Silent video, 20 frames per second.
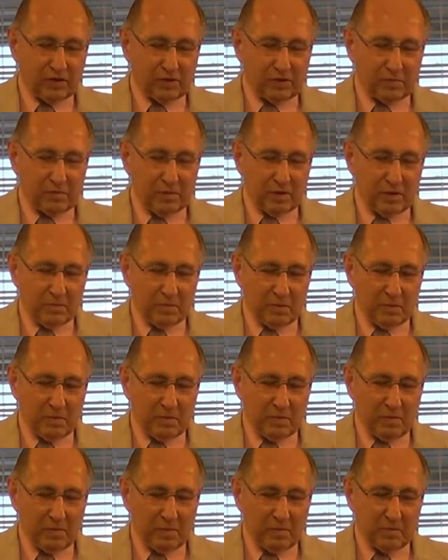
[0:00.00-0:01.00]
I should be able to
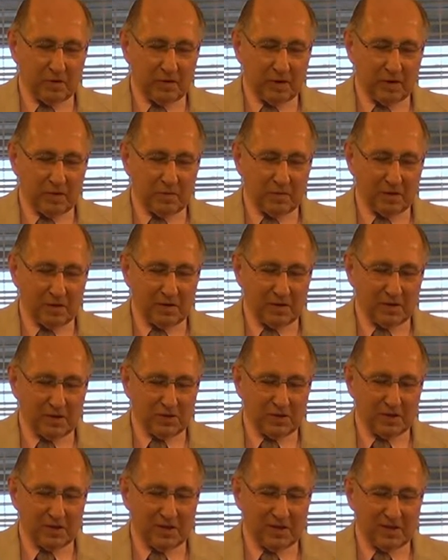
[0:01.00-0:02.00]
remember that one of
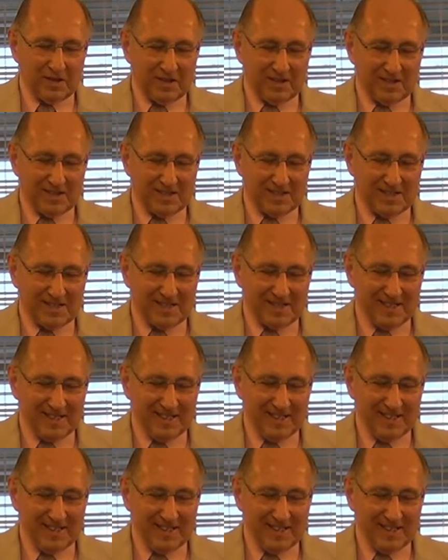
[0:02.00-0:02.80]
these years.